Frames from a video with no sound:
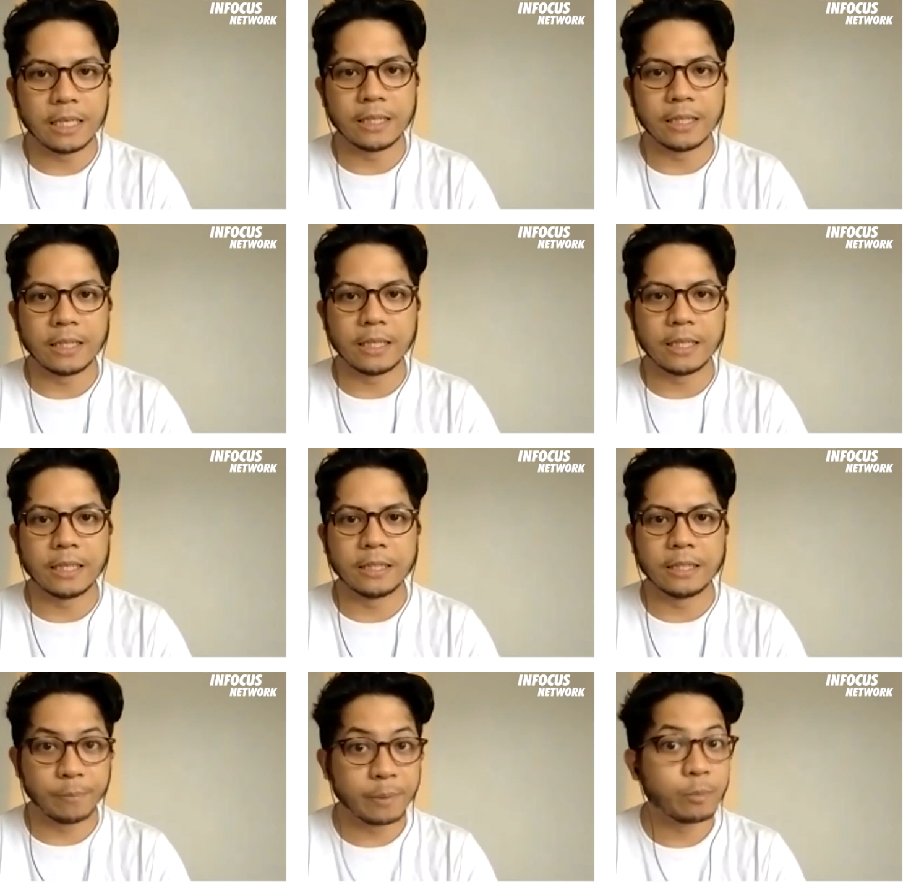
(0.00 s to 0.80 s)
a
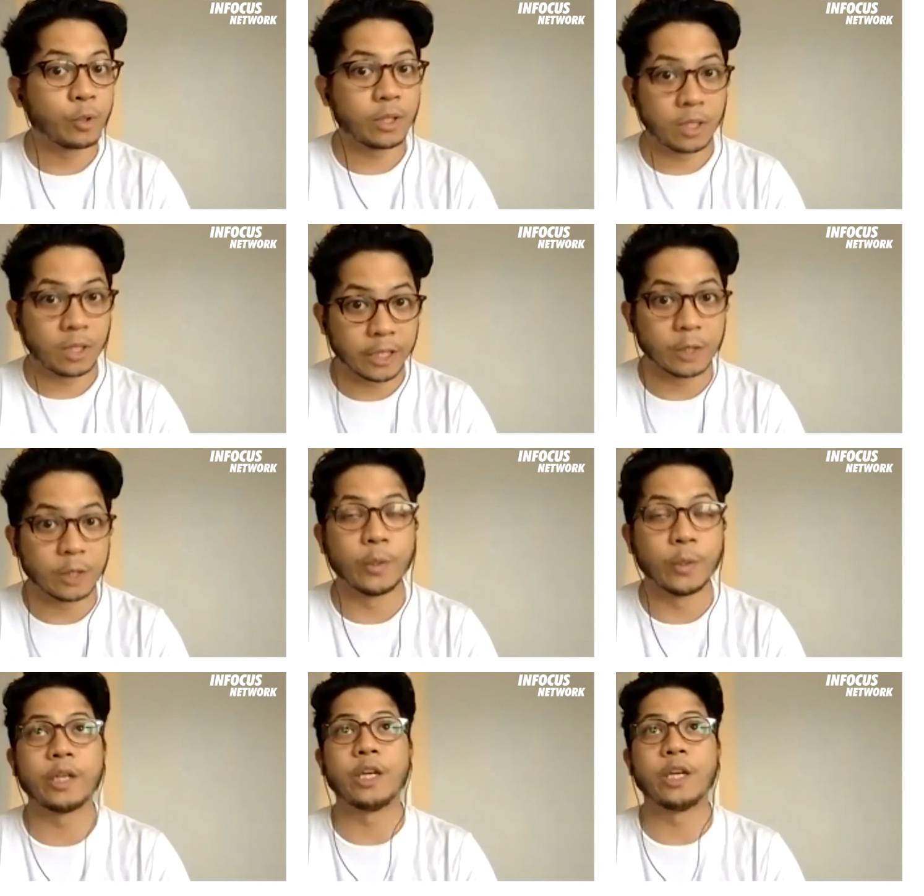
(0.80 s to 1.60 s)
little bit more
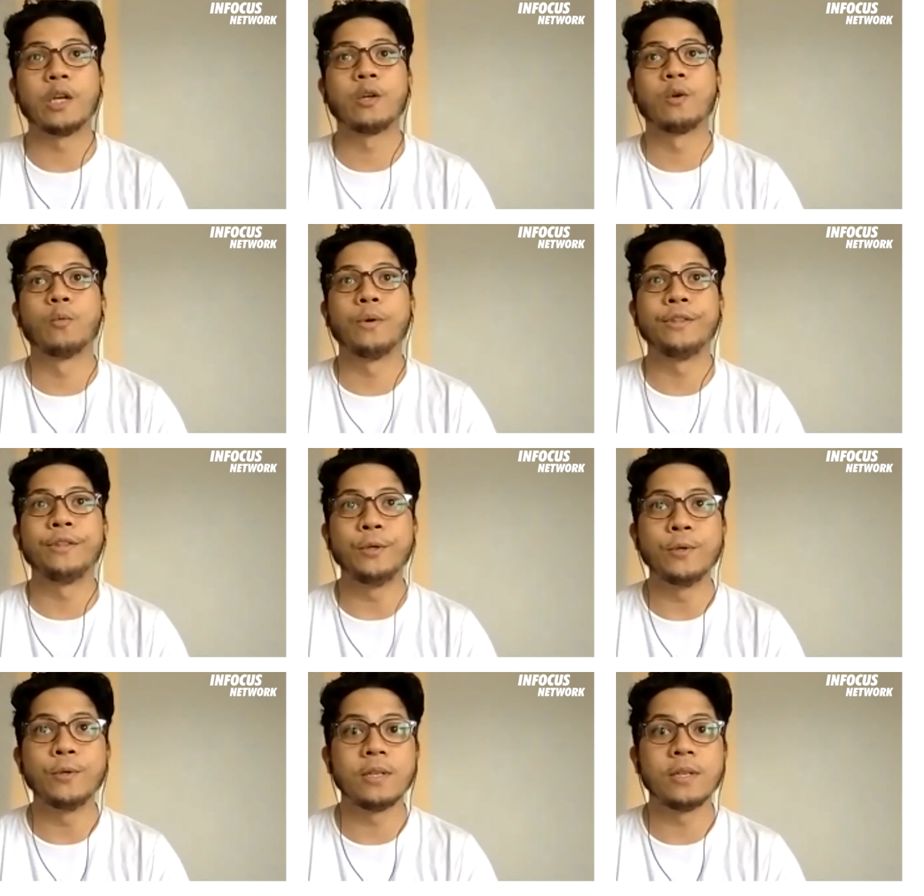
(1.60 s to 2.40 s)
hardworking with
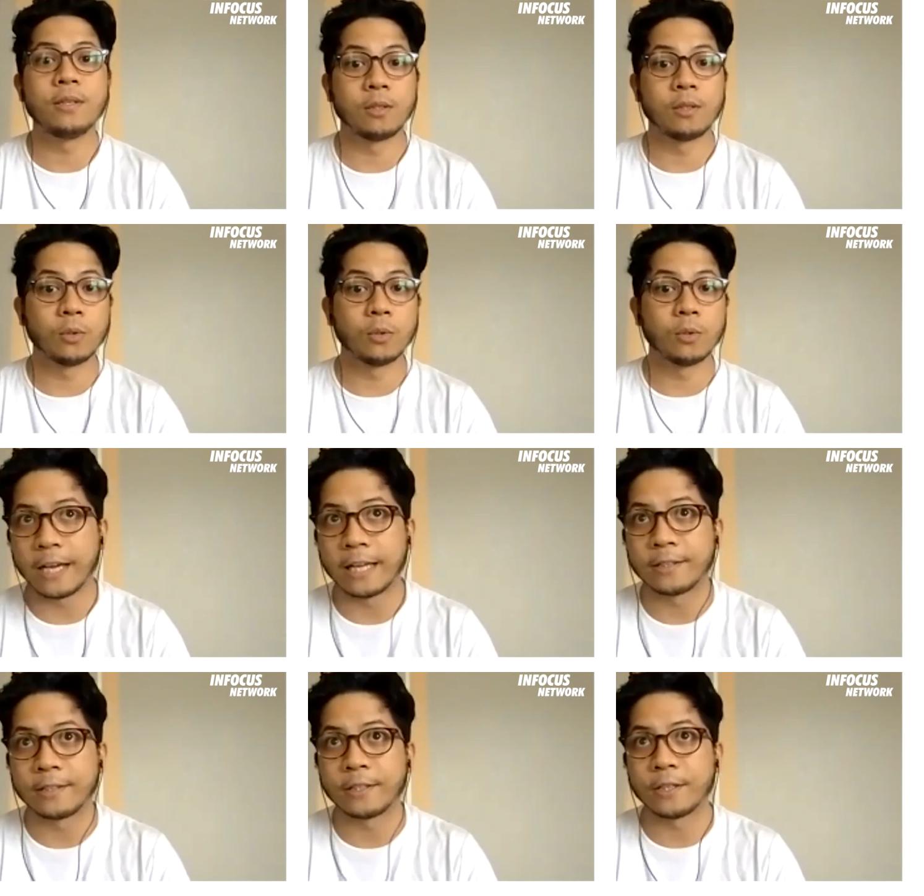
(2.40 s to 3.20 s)
using the tools to
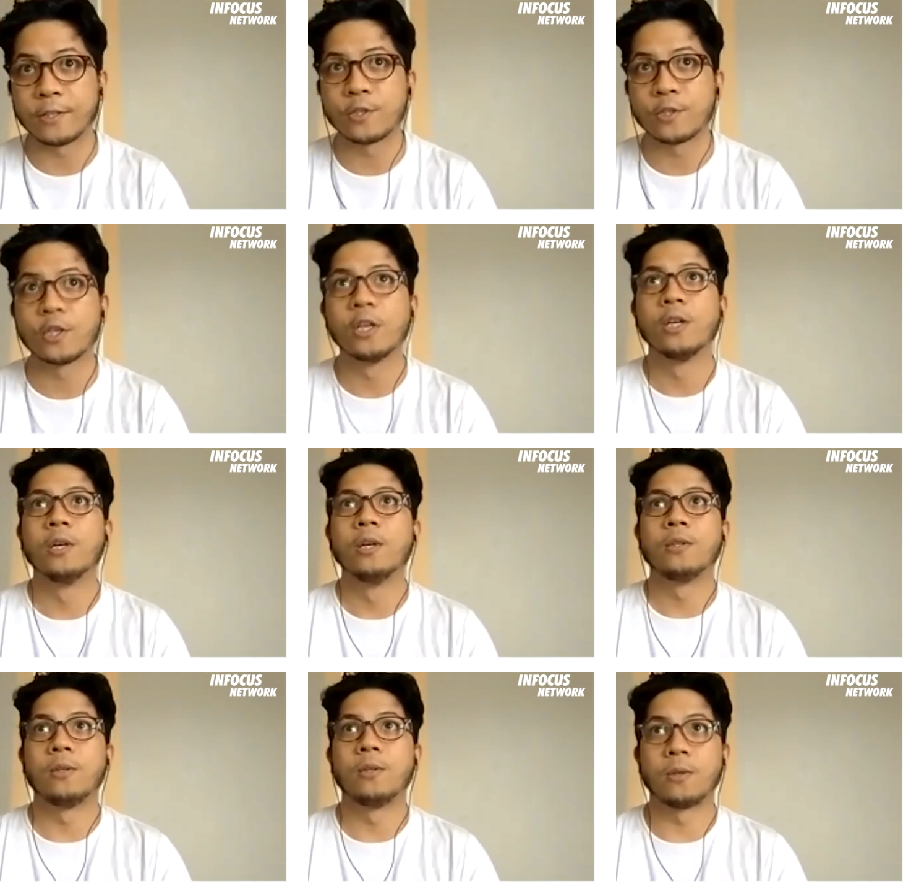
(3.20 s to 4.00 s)
your
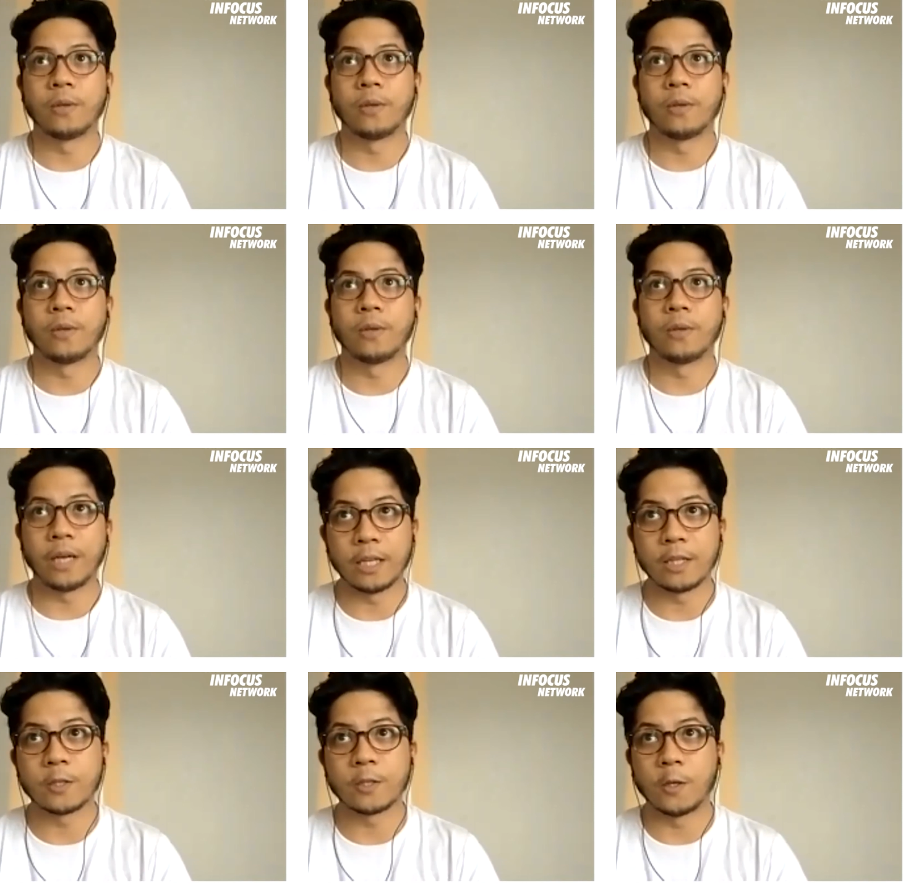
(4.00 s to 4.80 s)
advantage to
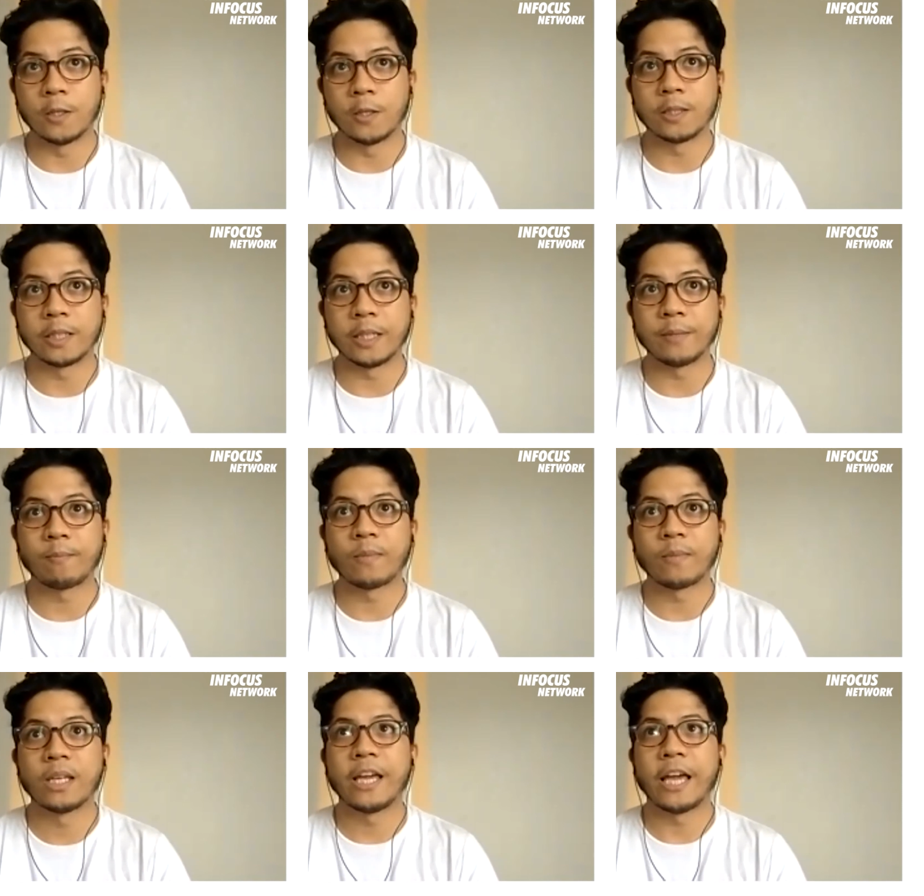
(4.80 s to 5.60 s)
create content
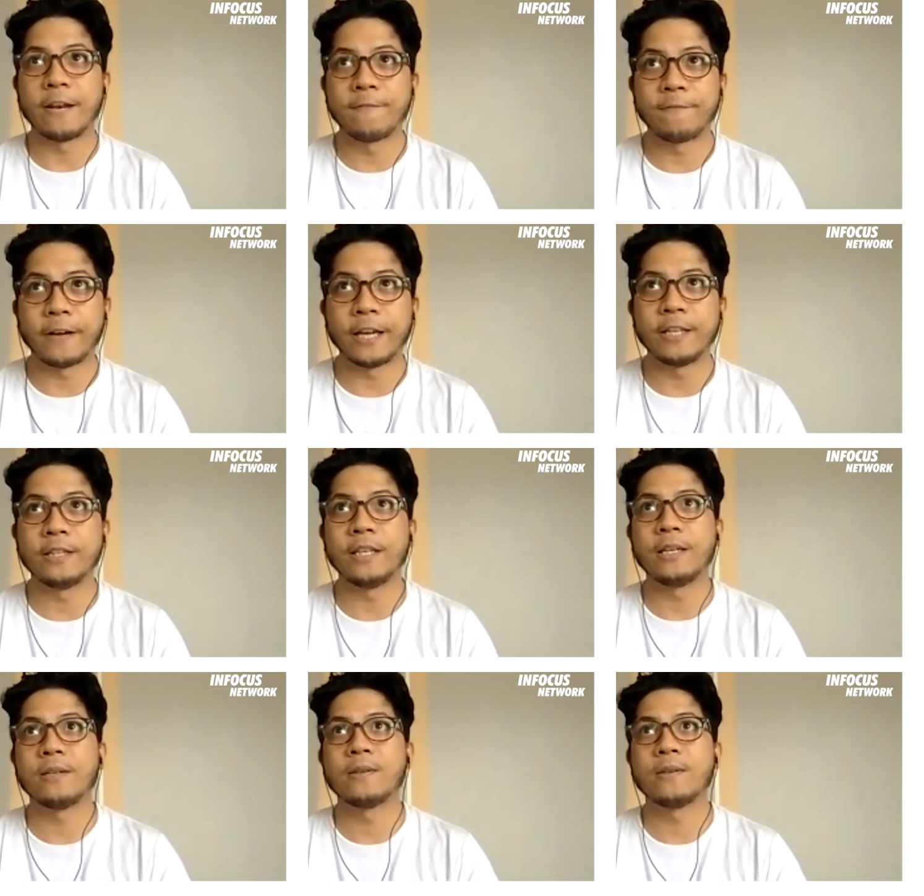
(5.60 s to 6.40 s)
and
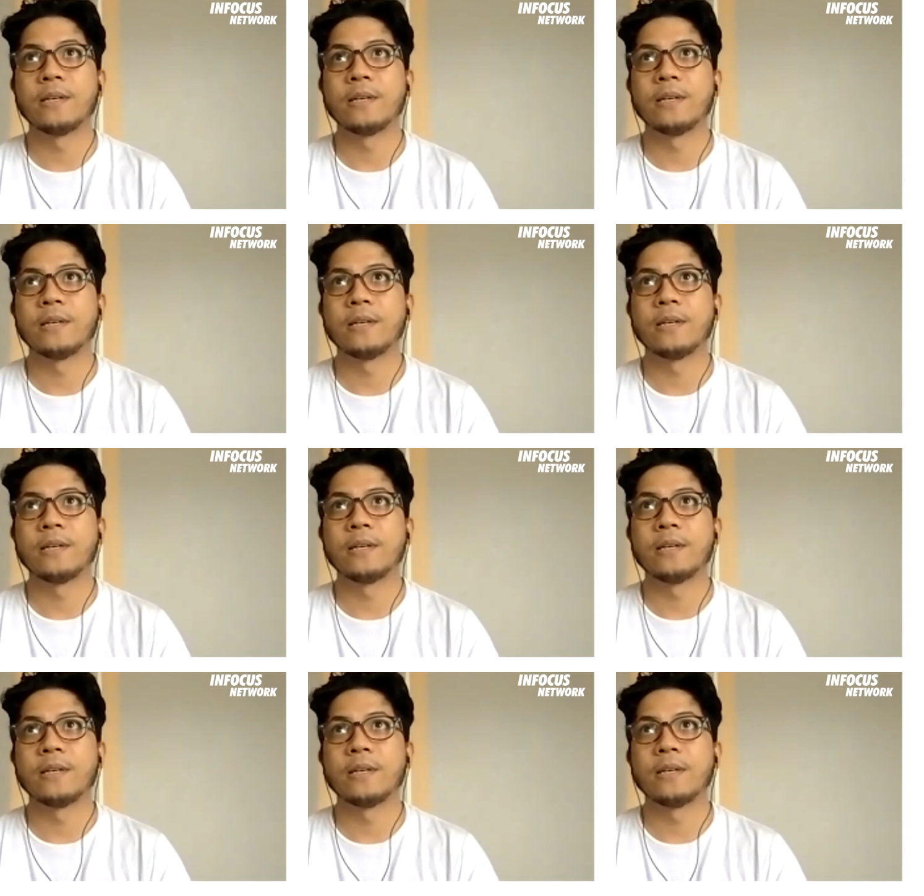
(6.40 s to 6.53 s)
finding